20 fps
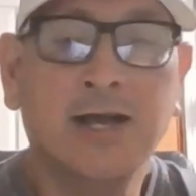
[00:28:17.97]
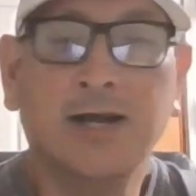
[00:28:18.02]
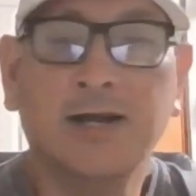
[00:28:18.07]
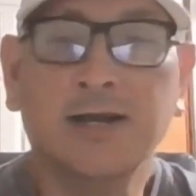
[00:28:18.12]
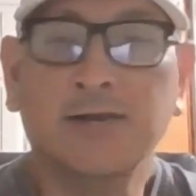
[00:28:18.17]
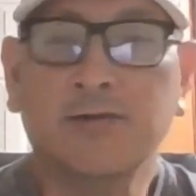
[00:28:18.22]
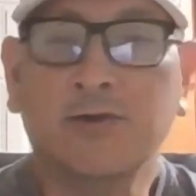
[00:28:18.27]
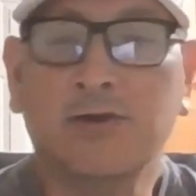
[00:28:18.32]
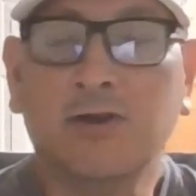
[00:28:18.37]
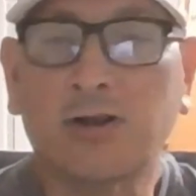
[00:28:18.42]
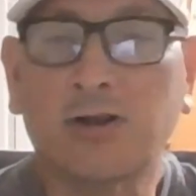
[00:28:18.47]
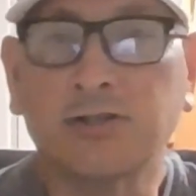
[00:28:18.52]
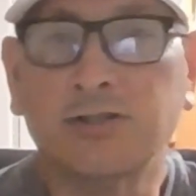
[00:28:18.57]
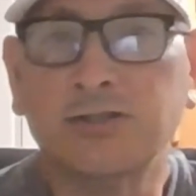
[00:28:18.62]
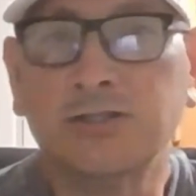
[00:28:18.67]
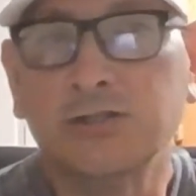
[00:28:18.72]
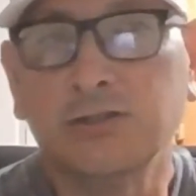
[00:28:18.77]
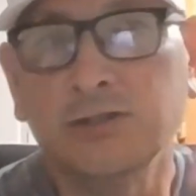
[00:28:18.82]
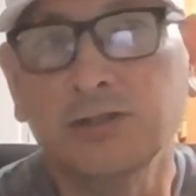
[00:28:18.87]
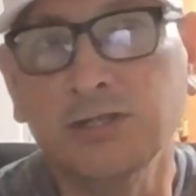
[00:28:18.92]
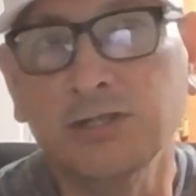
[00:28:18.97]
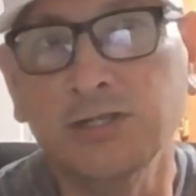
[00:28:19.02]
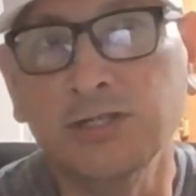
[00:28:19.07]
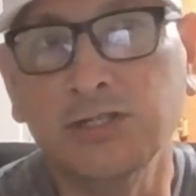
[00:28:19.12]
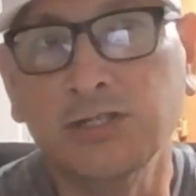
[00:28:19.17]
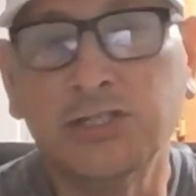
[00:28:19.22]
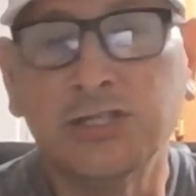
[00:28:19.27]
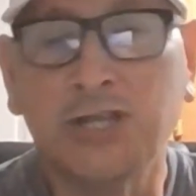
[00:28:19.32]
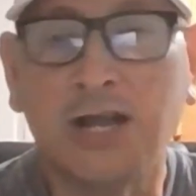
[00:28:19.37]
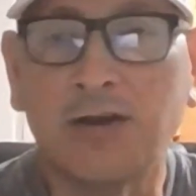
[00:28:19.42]
in regards to the
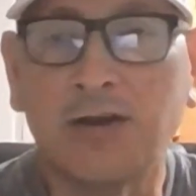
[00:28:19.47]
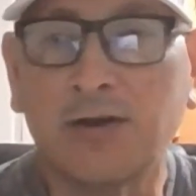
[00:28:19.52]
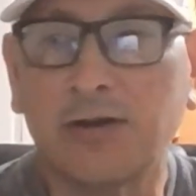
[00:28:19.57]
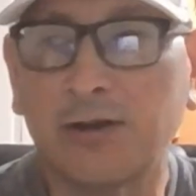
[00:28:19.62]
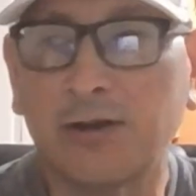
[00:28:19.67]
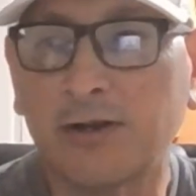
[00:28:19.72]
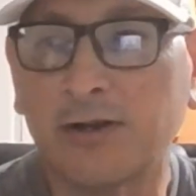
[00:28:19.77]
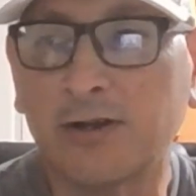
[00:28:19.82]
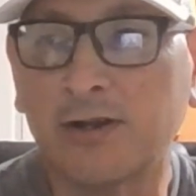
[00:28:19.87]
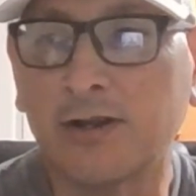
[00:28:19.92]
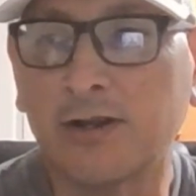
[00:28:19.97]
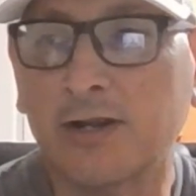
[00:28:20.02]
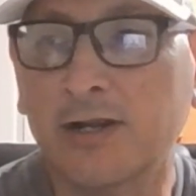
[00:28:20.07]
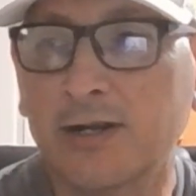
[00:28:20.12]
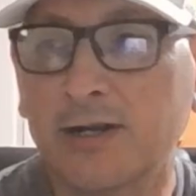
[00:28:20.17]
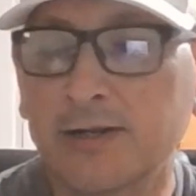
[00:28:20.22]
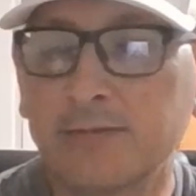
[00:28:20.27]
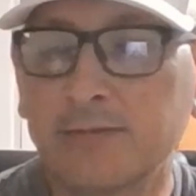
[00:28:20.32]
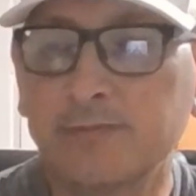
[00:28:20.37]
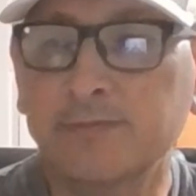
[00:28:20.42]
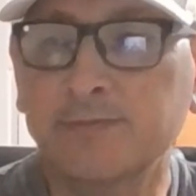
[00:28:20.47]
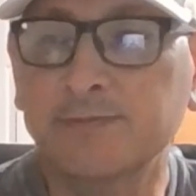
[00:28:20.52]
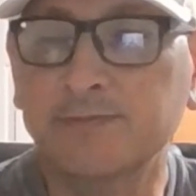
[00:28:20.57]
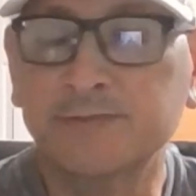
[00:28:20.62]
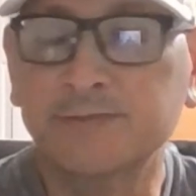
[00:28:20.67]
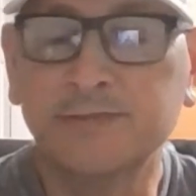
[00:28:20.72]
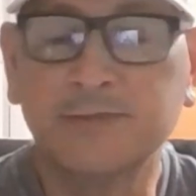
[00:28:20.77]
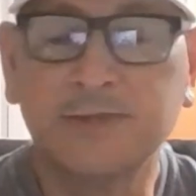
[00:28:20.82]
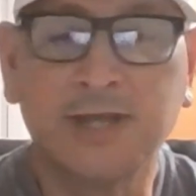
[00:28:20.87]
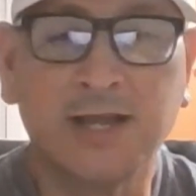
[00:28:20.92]
shower
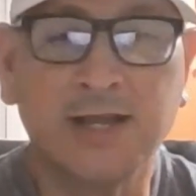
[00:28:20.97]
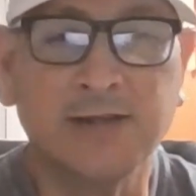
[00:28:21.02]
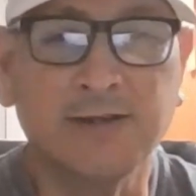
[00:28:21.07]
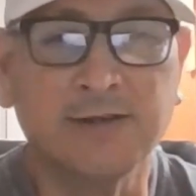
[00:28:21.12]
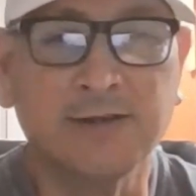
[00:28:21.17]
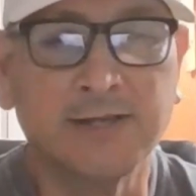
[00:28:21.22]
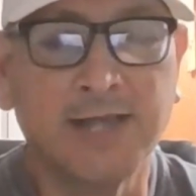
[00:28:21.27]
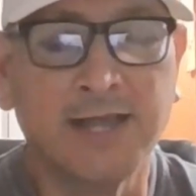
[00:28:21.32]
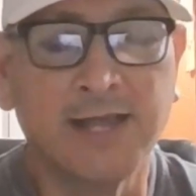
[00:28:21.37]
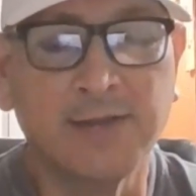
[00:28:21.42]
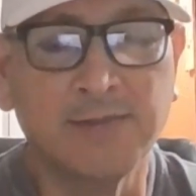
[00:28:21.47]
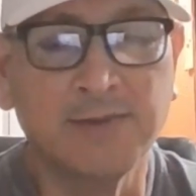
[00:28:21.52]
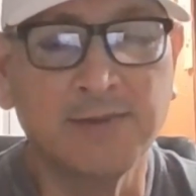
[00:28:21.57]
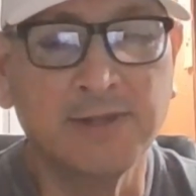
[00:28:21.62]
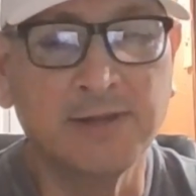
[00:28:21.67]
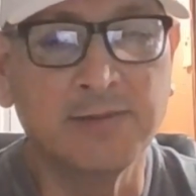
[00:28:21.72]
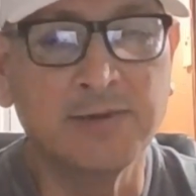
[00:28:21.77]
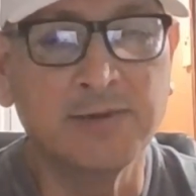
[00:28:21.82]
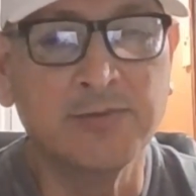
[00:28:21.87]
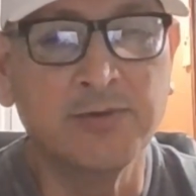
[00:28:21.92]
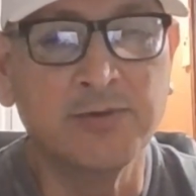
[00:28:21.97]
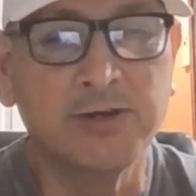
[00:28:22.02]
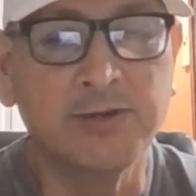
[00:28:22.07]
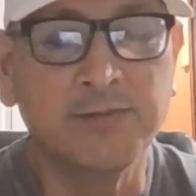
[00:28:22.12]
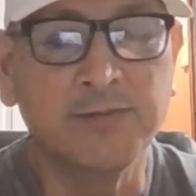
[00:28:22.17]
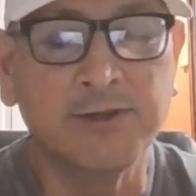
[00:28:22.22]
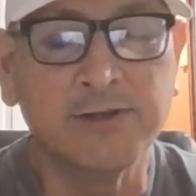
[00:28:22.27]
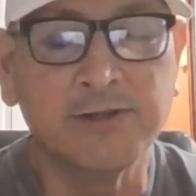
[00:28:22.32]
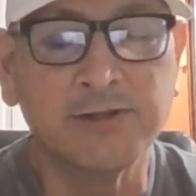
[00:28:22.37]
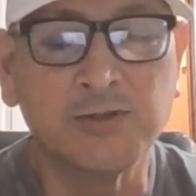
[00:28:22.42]
kind of canopy that I'm going to put up
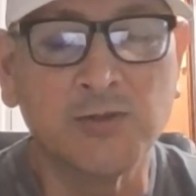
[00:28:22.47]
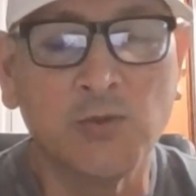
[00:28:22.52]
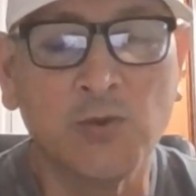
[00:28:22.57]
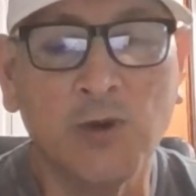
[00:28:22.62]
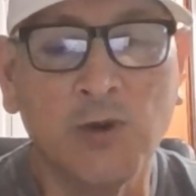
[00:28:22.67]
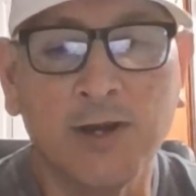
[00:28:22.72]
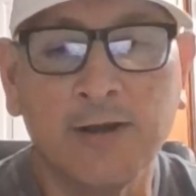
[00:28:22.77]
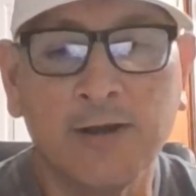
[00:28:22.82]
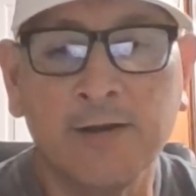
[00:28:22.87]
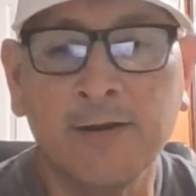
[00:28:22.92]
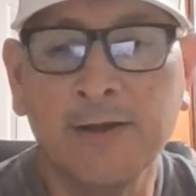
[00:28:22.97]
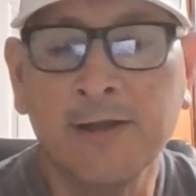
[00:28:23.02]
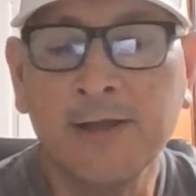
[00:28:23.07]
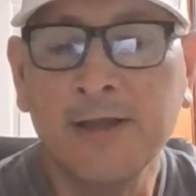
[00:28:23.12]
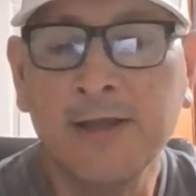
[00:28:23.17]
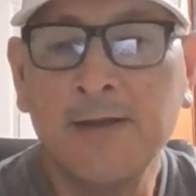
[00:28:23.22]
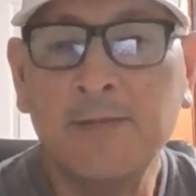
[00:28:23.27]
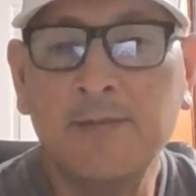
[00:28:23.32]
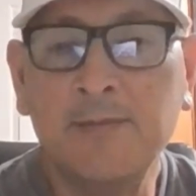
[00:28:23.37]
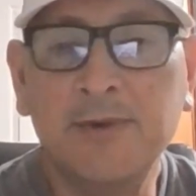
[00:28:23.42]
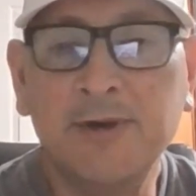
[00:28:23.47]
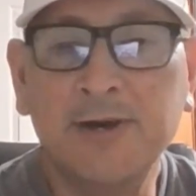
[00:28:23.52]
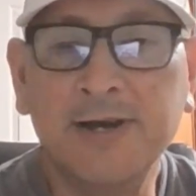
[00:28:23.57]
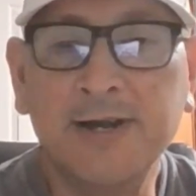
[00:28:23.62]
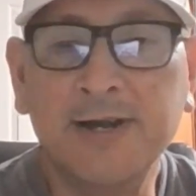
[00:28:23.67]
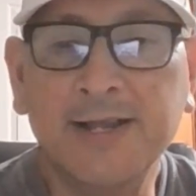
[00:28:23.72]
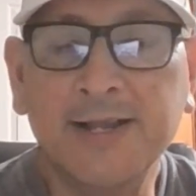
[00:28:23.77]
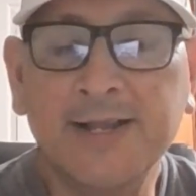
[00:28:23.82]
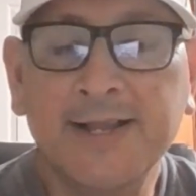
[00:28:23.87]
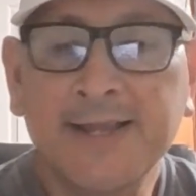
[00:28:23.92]
there as well.
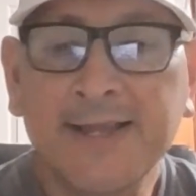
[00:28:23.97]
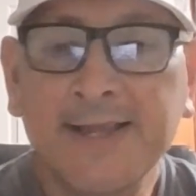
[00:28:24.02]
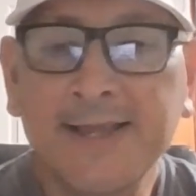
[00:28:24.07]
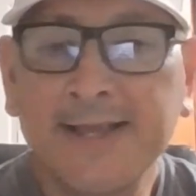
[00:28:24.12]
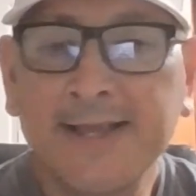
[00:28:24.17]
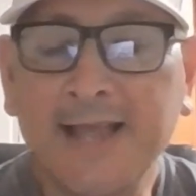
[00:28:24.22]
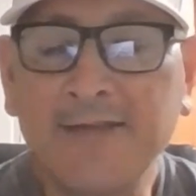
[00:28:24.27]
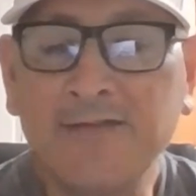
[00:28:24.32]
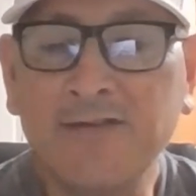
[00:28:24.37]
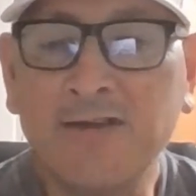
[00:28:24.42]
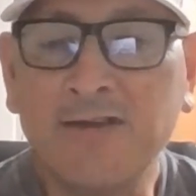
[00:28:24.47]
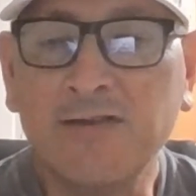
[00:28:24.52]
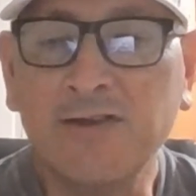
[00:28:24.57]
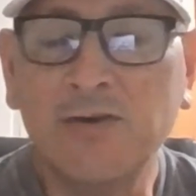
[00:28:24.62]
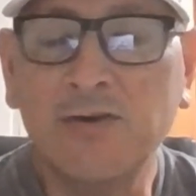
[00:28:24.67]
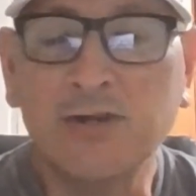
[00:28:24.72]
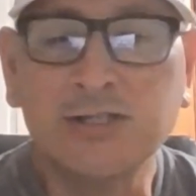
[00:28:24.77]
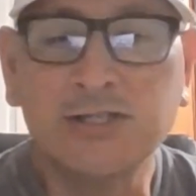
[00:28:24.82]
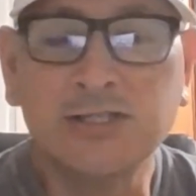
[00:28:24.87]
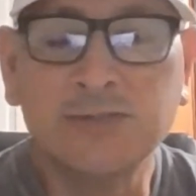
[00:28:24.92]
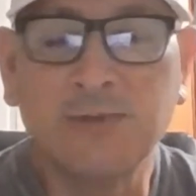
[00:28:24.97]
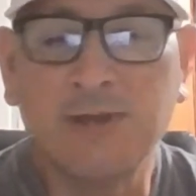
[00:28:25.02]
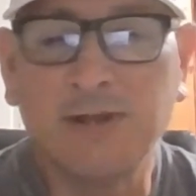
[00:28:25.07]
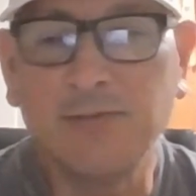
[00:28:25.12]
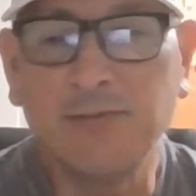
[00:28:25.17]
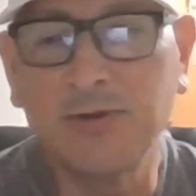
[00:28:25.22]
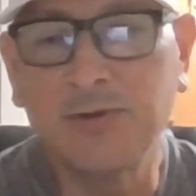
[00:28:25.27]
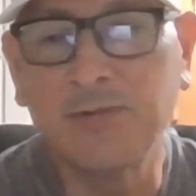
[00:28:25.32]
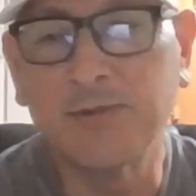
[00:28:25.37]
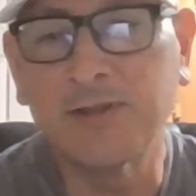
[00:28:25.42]
But yeah, if you have any questions, man, put
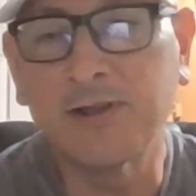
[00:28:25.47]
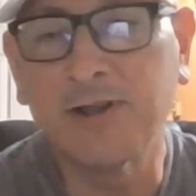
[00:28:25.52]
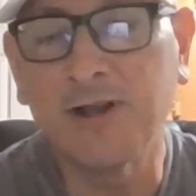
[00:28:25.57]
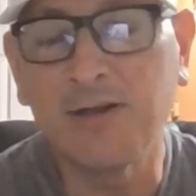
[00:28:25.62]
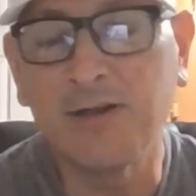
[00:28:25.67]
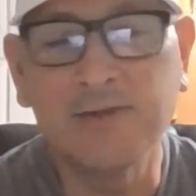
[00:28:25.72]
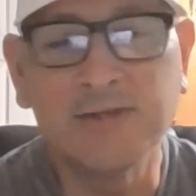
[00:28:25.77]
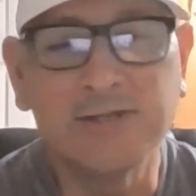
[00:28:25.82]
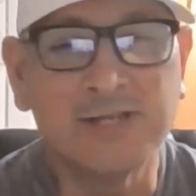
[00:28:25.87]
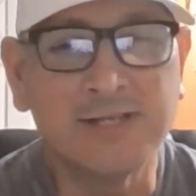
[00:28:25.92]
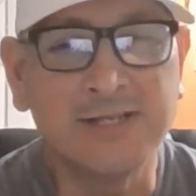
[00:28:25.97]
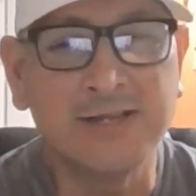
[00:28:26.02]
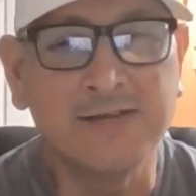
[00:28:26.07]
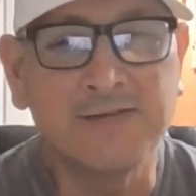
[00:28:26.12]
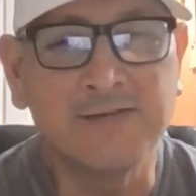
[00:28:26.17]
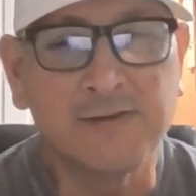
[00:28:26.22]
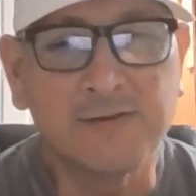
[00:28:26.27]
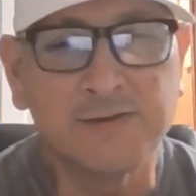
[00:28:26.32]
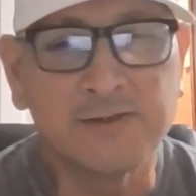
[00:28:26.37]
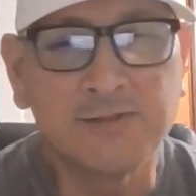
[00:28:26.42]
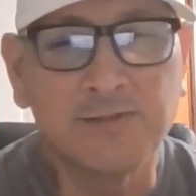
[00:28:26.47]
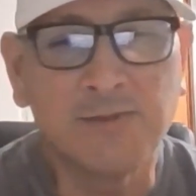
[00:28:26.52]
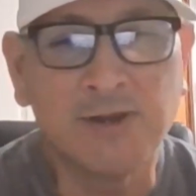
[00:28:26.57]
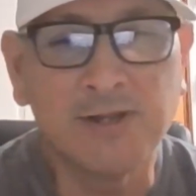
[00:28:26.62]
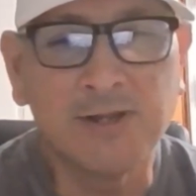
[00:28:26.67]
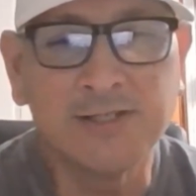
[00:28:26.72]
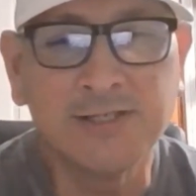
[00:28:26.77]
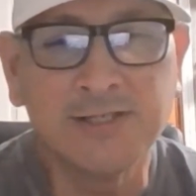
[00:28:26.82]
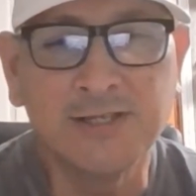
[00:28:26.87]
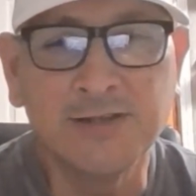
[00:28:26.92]
them in the comments. I'll definitely respond
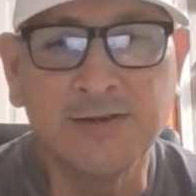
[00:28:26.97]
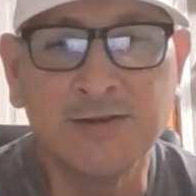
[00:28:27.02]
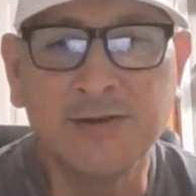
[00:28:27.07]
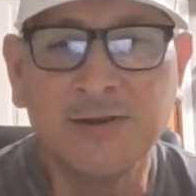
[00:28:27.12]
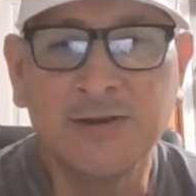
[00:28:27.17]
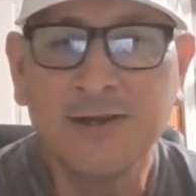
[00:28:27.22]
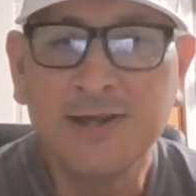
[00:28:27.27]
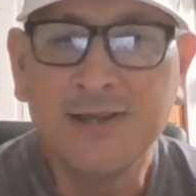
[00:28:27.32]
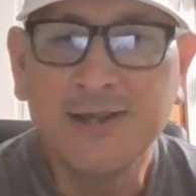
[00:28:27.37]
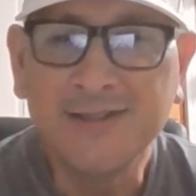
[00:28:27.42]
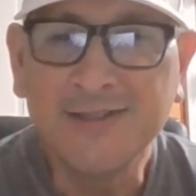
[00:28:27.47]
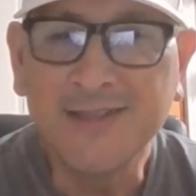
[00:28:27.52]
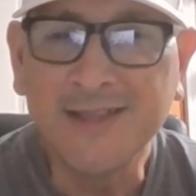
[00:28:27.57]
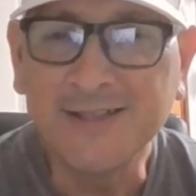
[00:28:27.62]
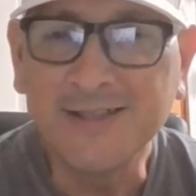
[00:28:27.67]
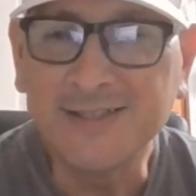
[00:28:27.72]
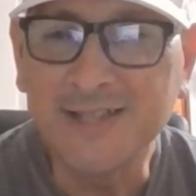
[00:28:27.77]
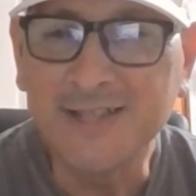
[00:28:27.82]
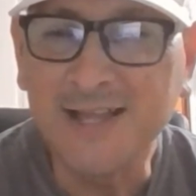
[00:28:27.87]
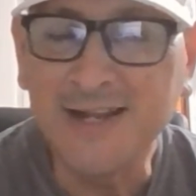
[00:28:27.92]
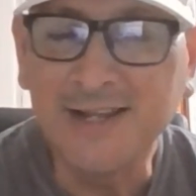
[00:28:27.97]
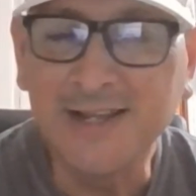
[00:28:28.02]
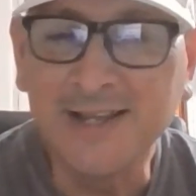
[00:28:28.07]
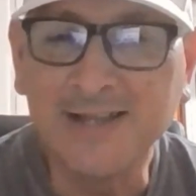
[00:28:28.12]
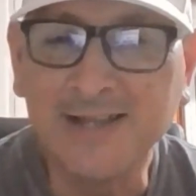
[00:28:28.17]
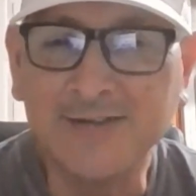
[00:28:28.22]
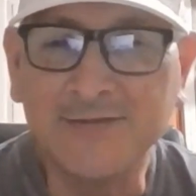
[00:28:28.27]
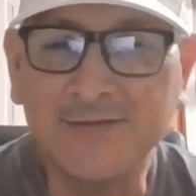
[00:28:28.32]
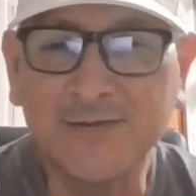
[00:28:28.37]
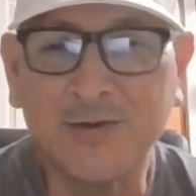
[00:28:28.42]
to you. Thanks a lot
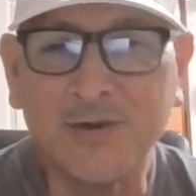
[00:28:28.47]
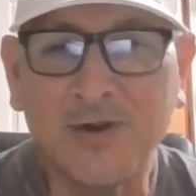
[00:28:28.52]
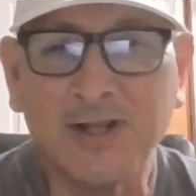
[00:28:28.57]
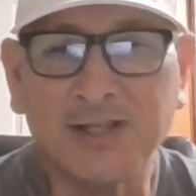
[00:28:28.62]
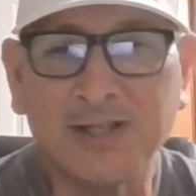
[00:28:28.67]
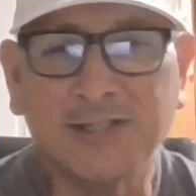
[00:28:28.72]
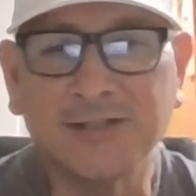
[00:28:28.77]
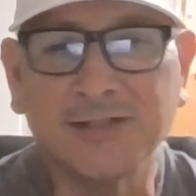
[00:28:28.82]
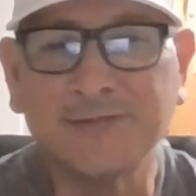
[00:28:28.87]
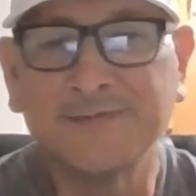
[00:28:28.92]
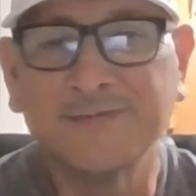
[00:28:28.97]
again for watching.